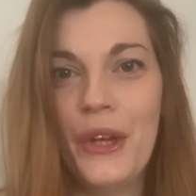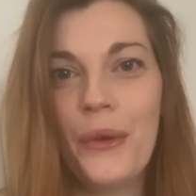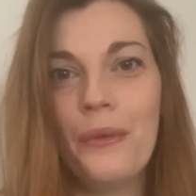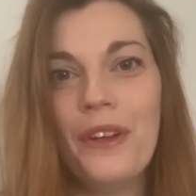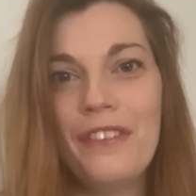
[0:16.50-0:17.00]

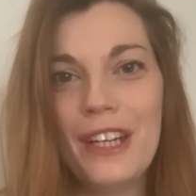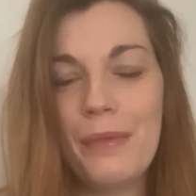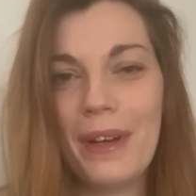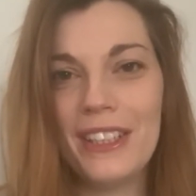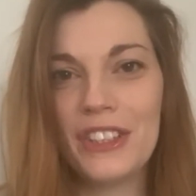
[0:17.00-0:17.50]
We're
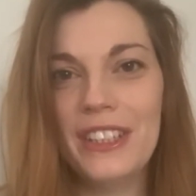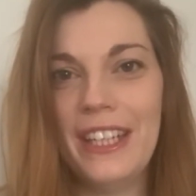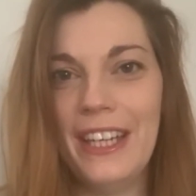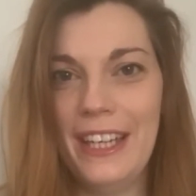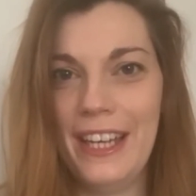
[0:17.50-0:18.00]
really
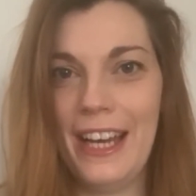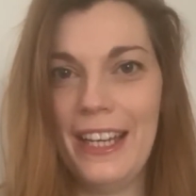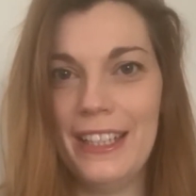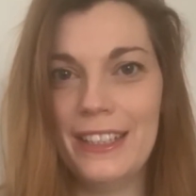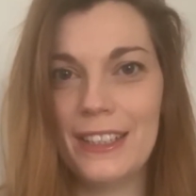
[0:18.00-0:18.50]
passionate here
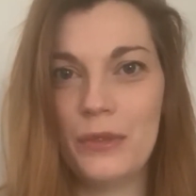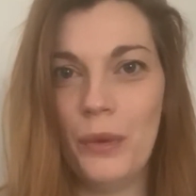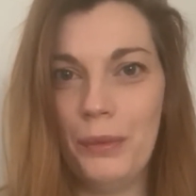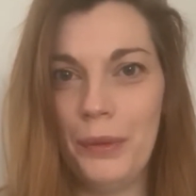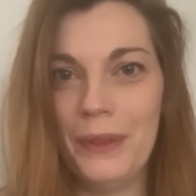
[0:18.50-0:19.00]
at
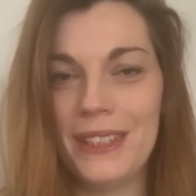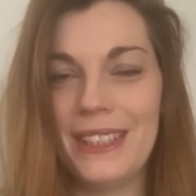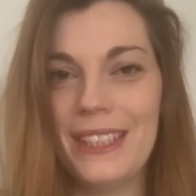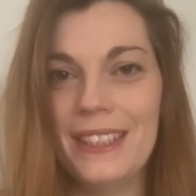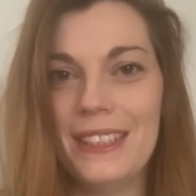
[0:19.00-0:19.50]
Womble
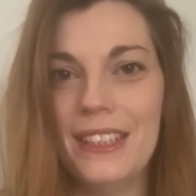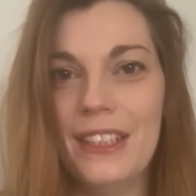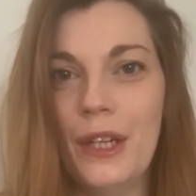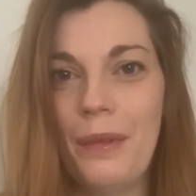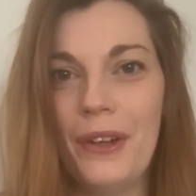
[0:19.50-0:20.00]

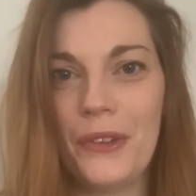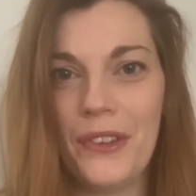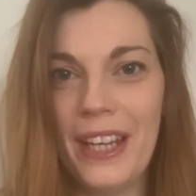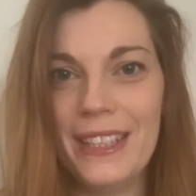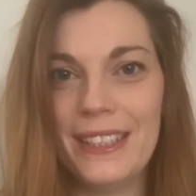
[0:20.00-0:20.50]
Dickinson about
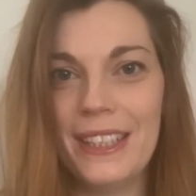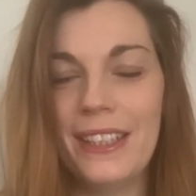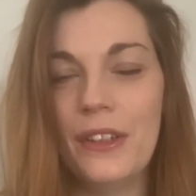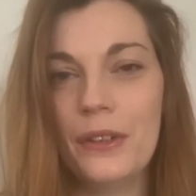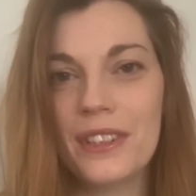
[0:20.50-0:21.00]

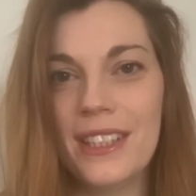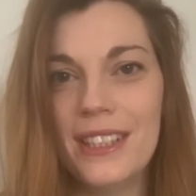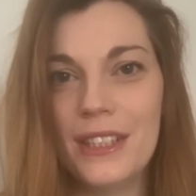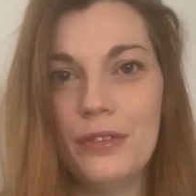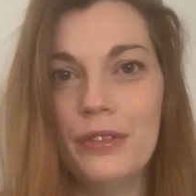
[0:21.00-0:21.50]
creating
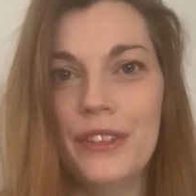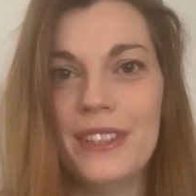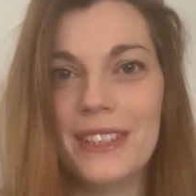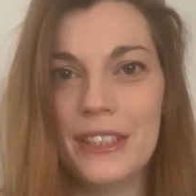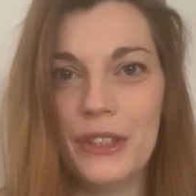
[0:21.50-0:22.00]
alternative
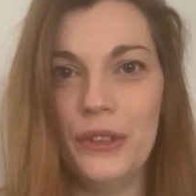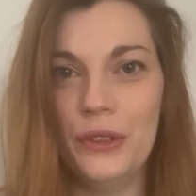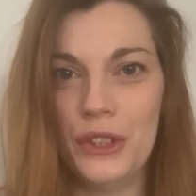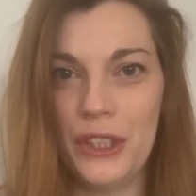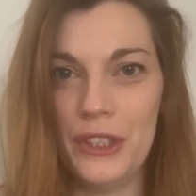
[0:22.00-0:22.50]
routes into
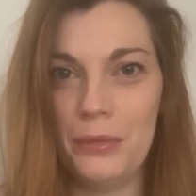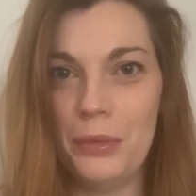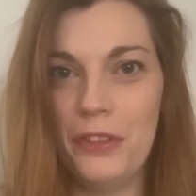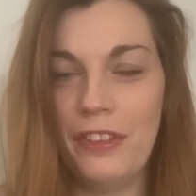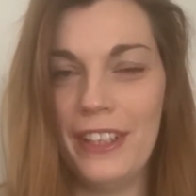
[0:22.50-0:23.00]
your chosen
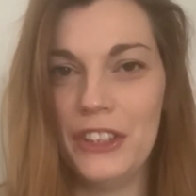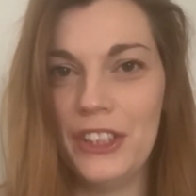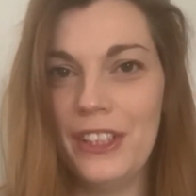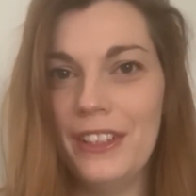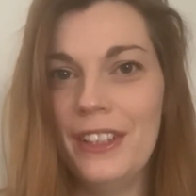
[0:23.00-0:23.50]

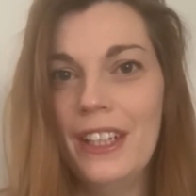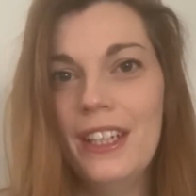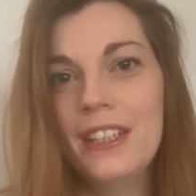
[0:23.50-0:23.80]
profession,